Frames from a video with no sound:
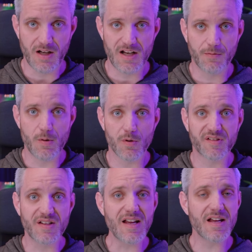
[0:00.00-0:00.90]
And if we were
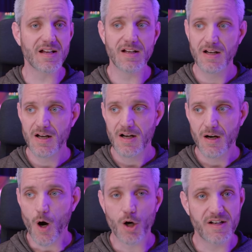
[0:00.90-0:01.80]
seeing
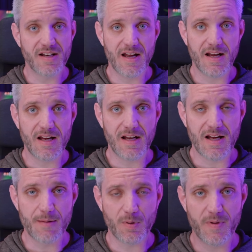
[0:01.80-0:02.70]
RDNA
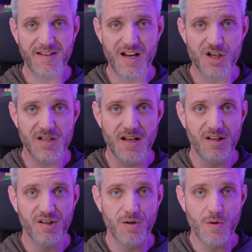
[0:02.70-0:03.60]
implementation
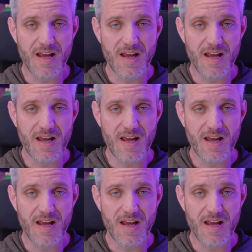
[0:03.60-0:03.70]
into